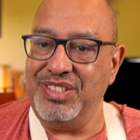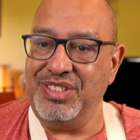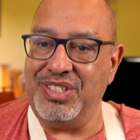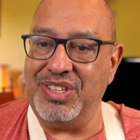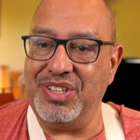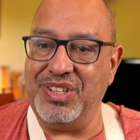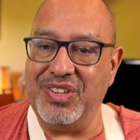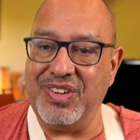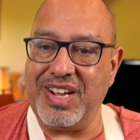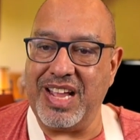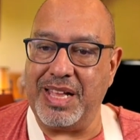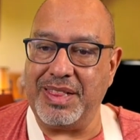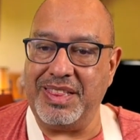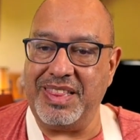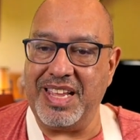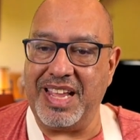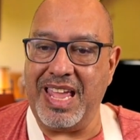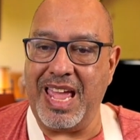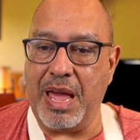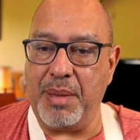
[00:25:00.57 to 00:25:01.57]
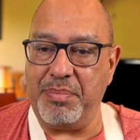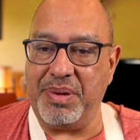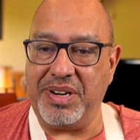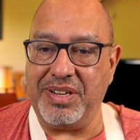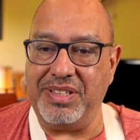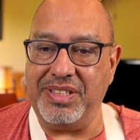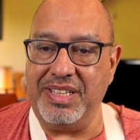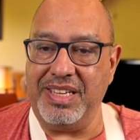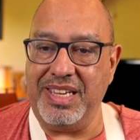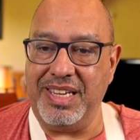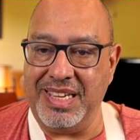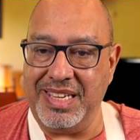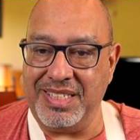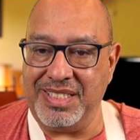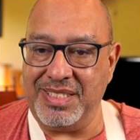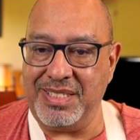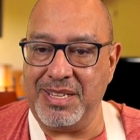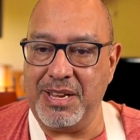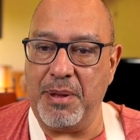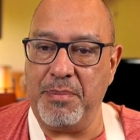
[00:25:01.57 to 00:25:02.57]
to look at the capital
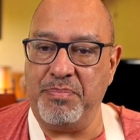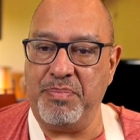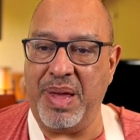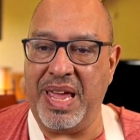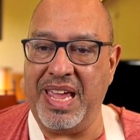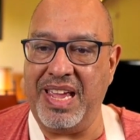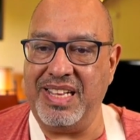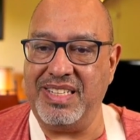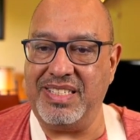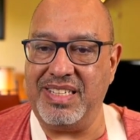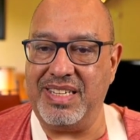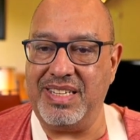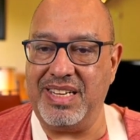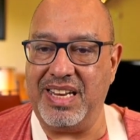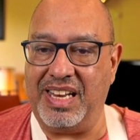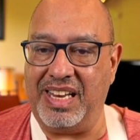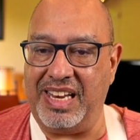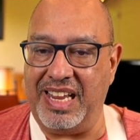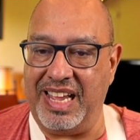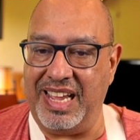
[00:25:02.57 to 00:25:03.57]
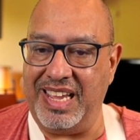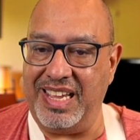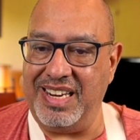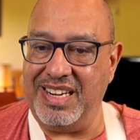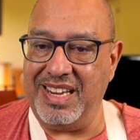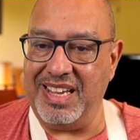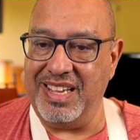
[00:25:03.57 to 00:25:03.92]
is painted lane.